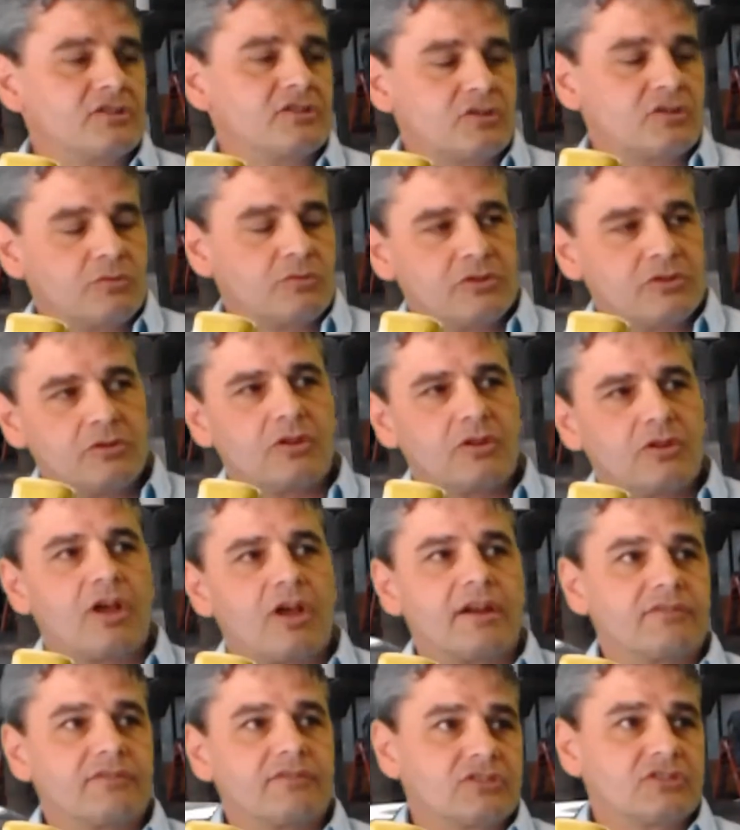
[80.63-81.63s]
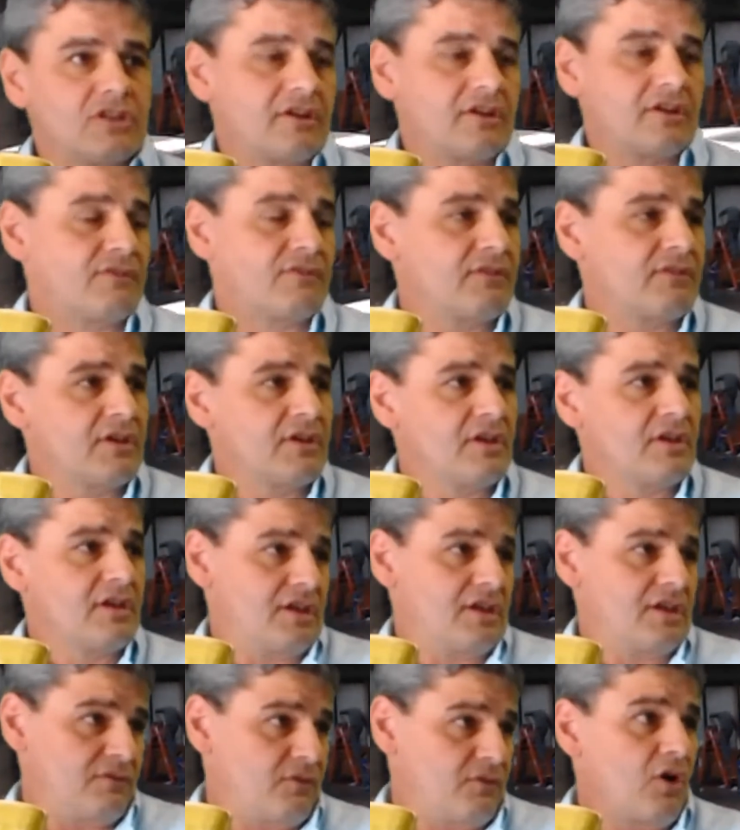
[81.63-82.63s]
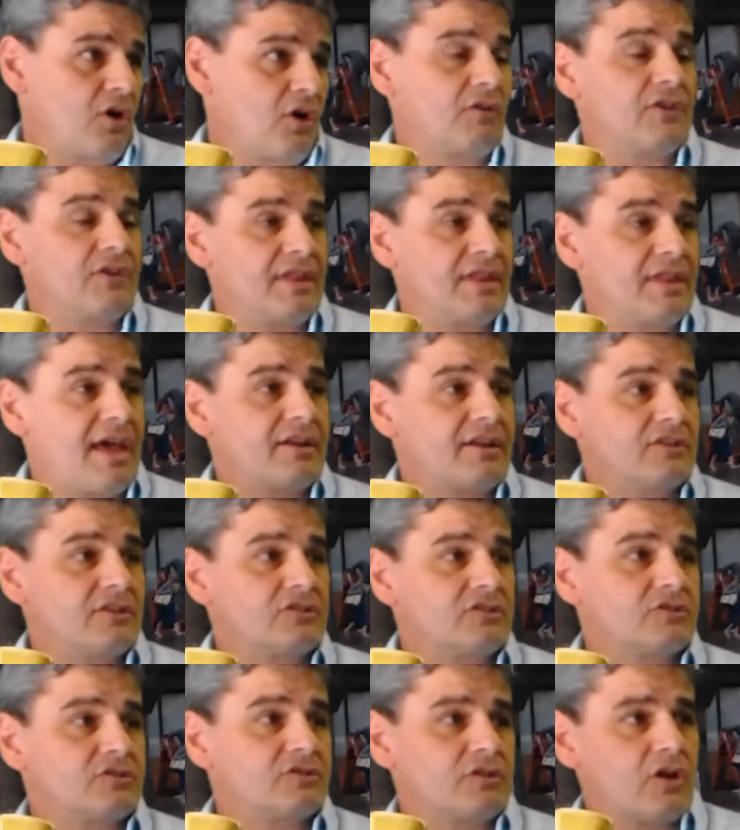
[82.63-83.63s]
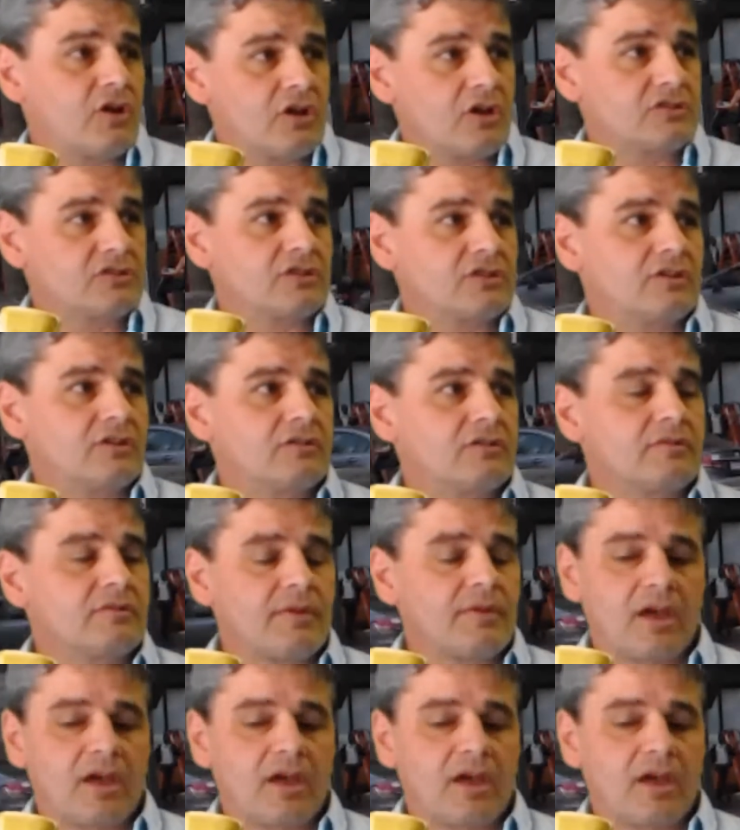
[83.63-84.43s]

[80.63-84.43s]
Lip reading: So we do a lot of stuff involved in that industry also.